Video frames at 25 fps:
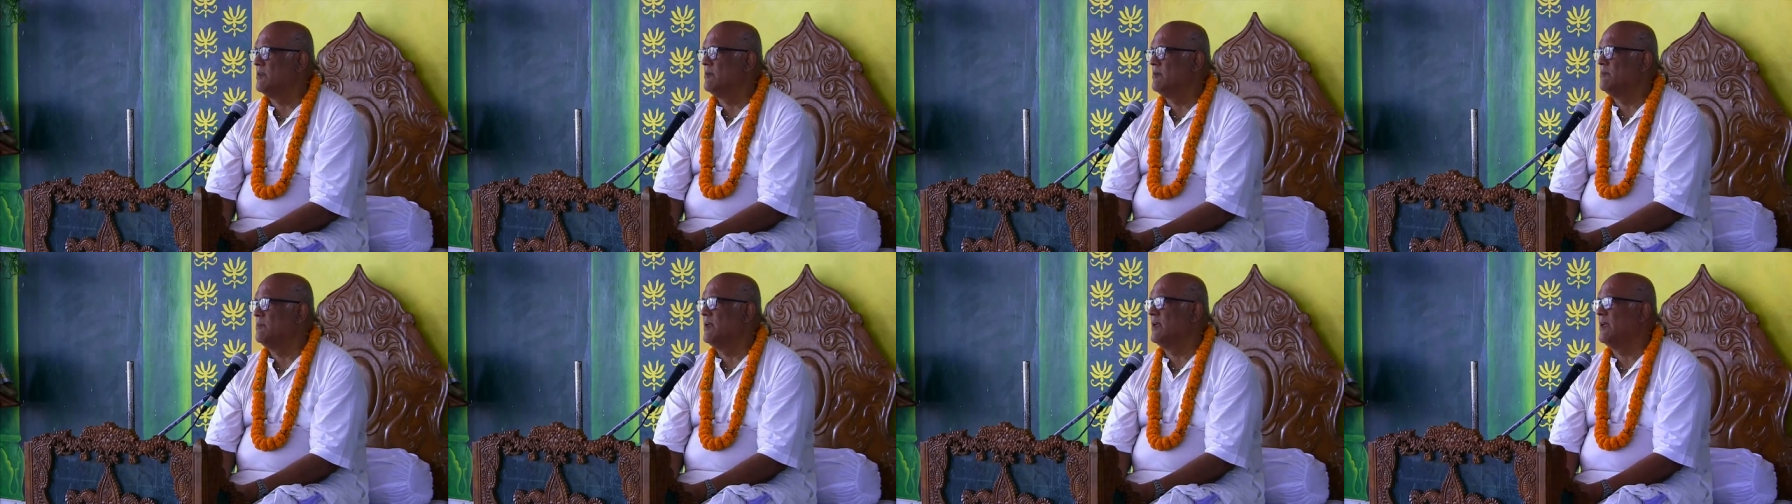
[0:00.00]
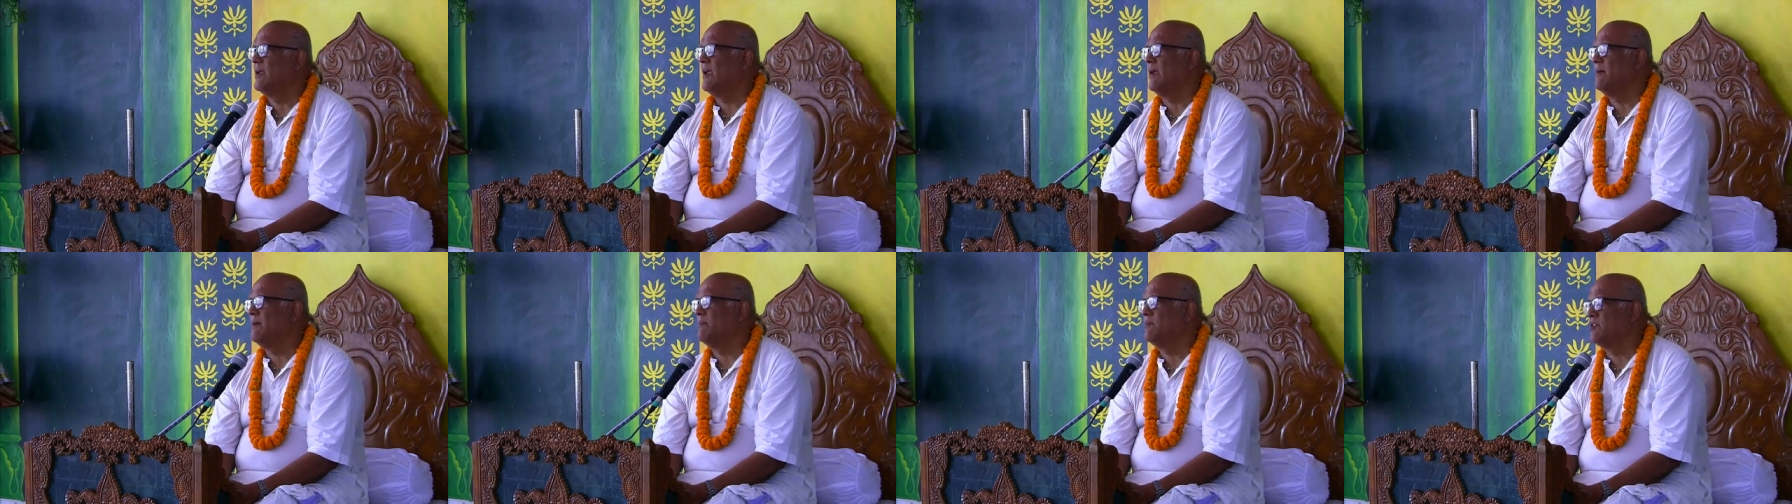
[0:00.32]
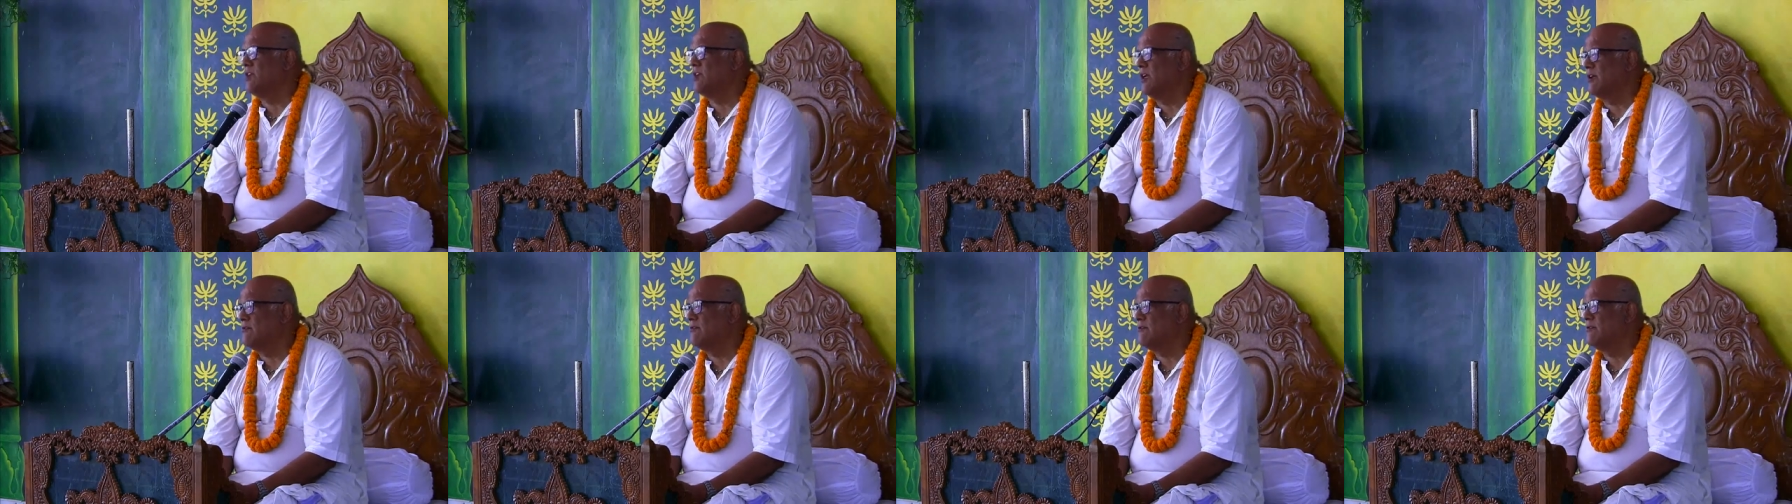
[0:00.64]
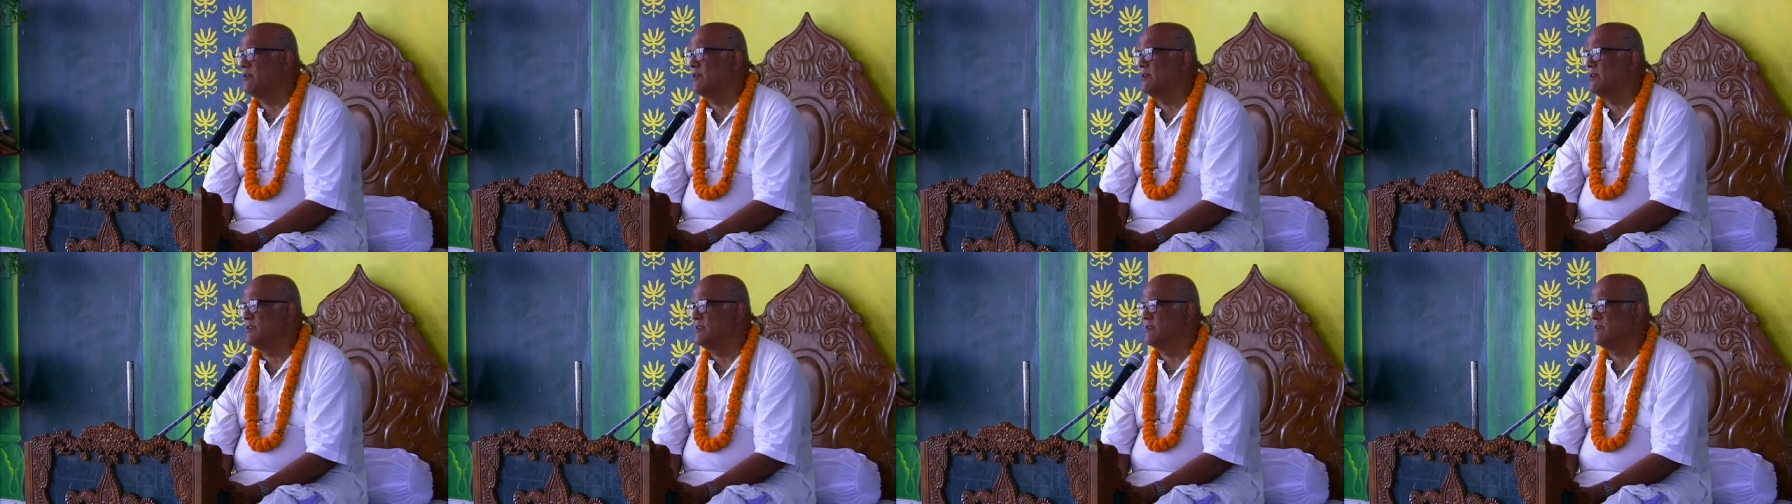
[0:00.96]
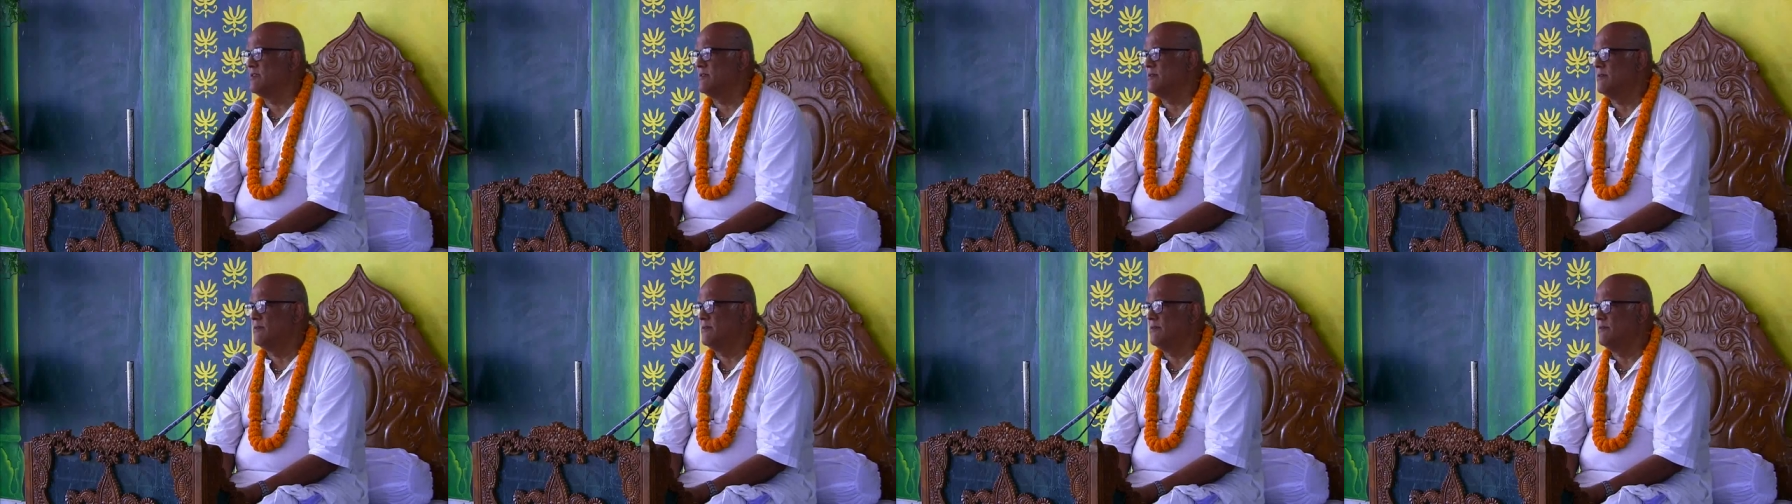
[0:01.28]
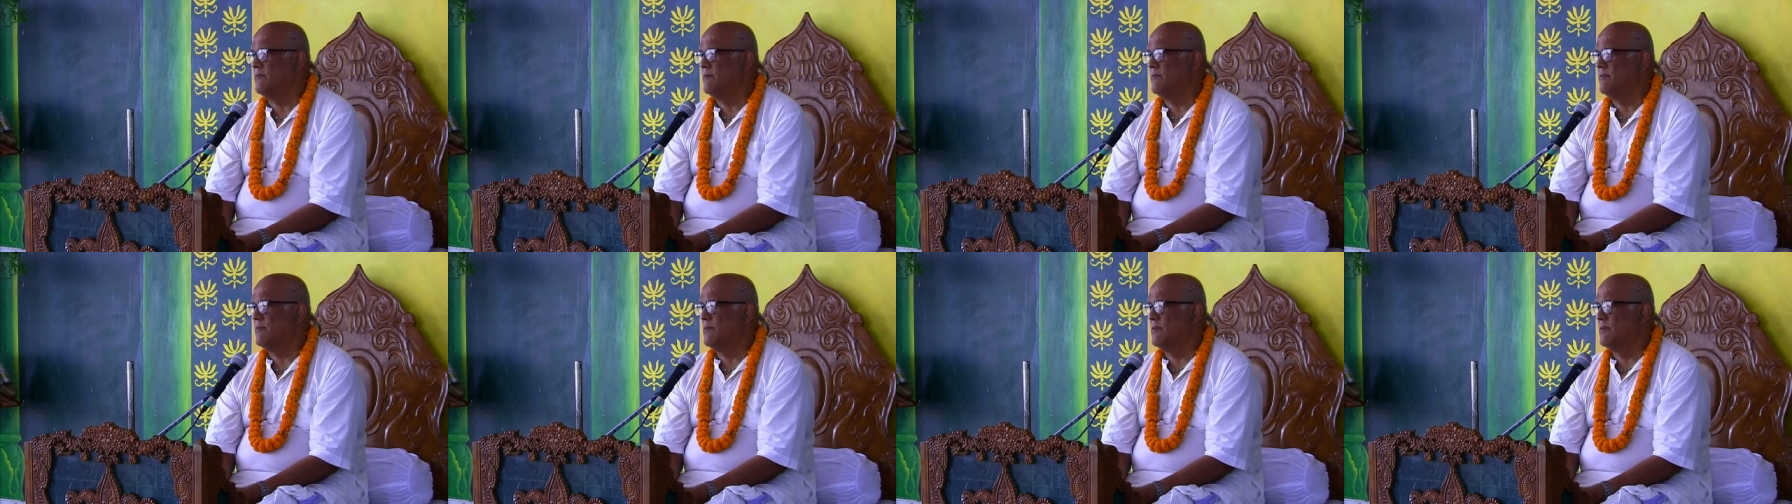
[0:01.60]
of them became Kshatriyas,
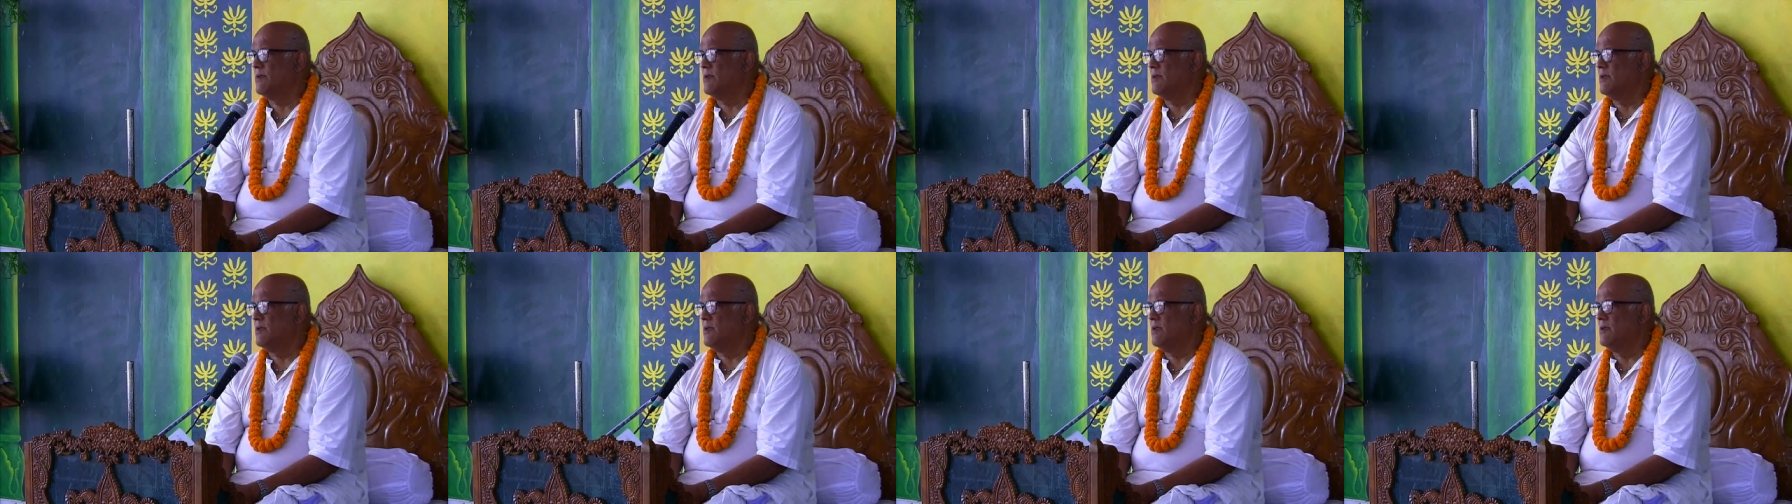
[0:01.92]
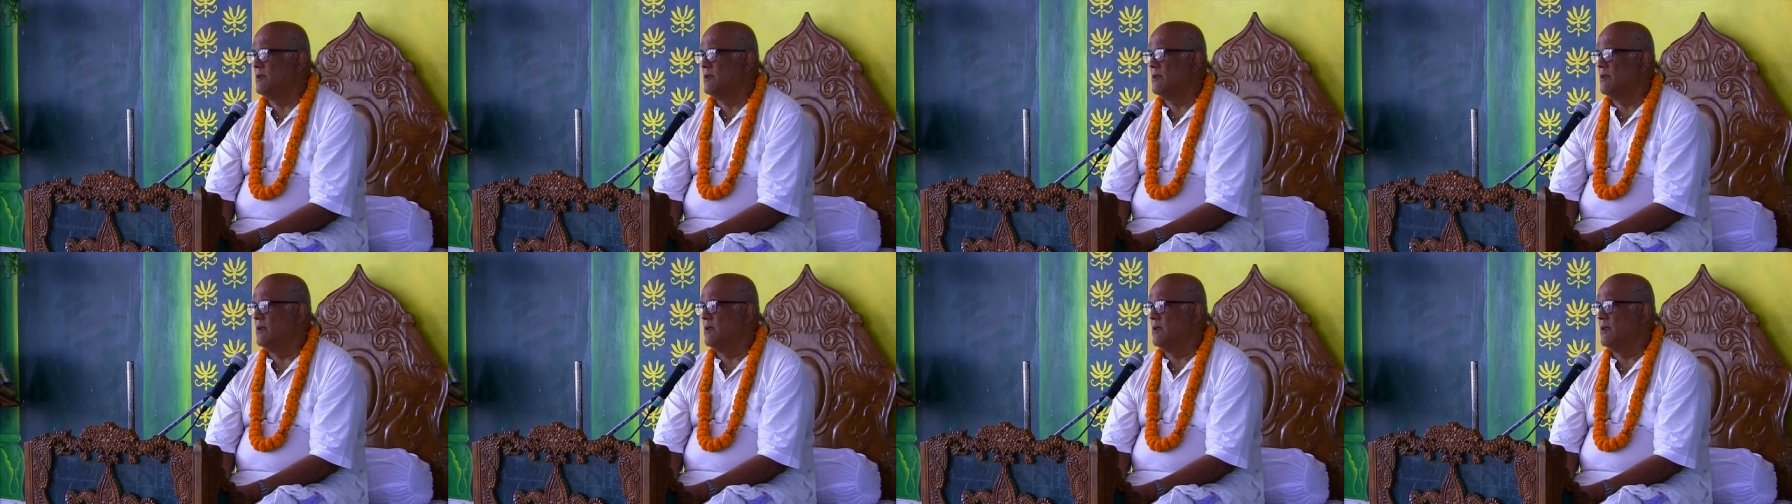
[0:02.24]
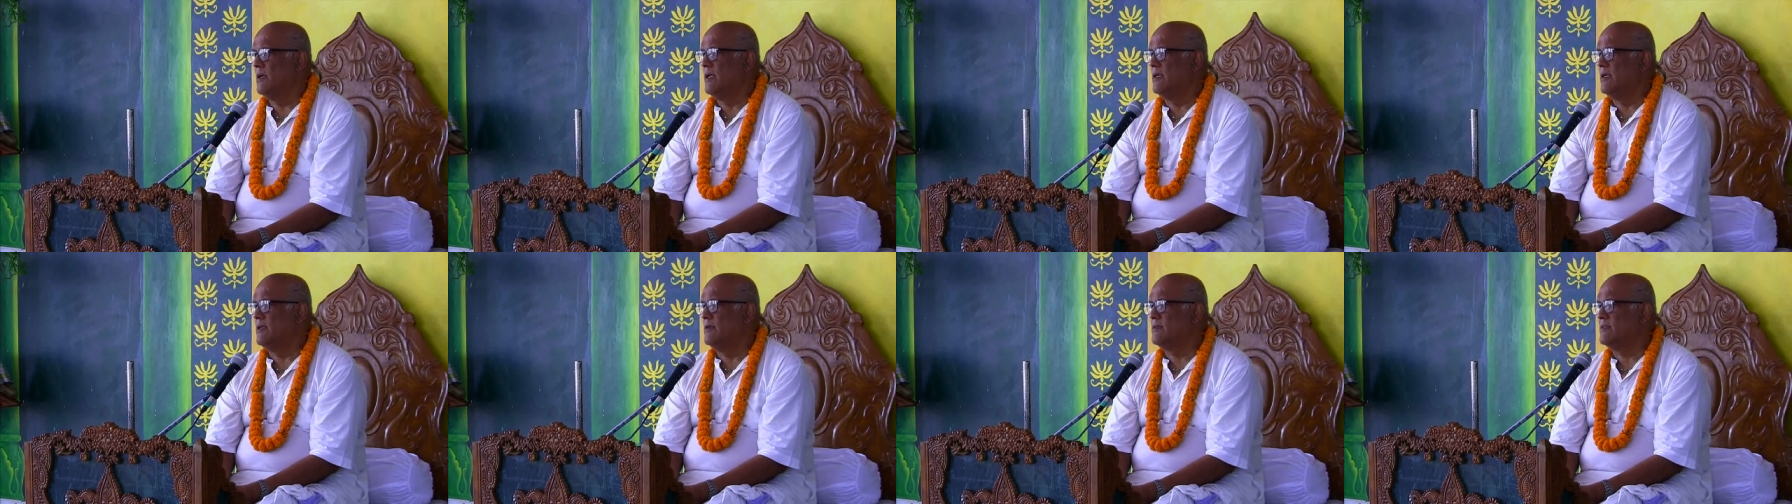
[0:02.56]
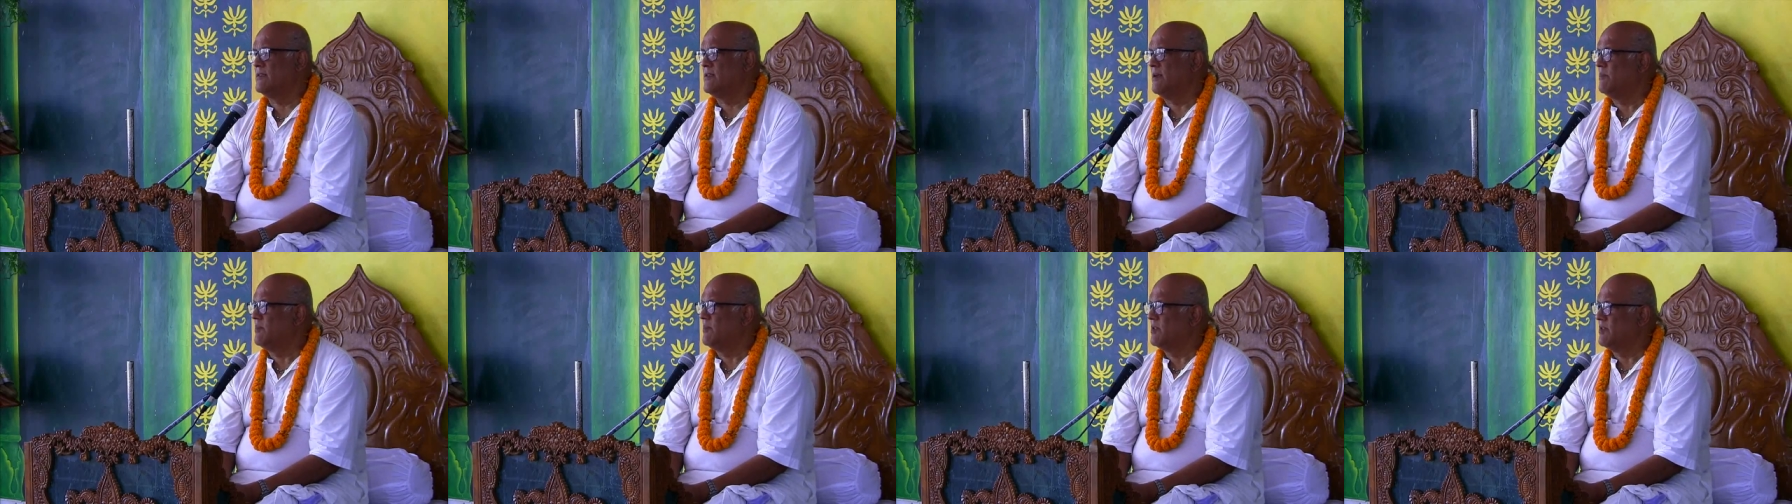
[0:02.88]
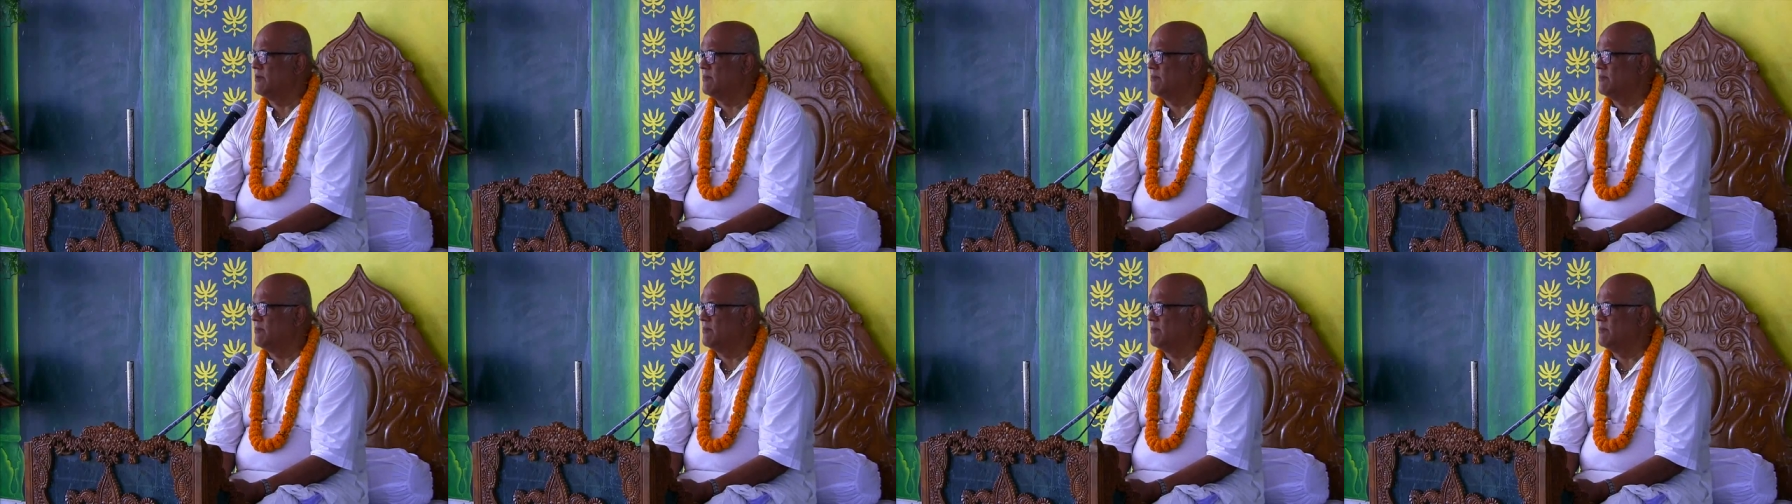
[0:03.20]
and some